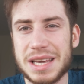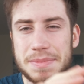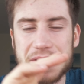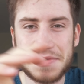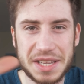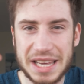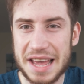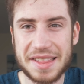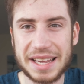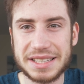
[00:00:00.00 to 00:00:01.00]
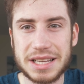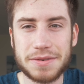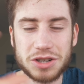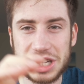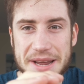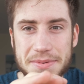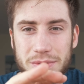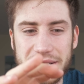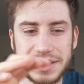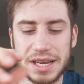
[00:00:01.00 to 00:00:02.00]
bit of vignetting and stuff on the cheaper
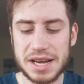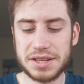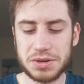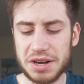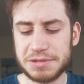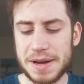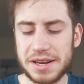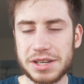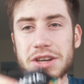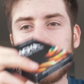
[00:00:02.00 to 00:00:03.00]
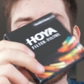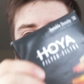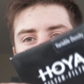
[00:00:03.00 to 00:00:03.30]
ones. So I spent a good old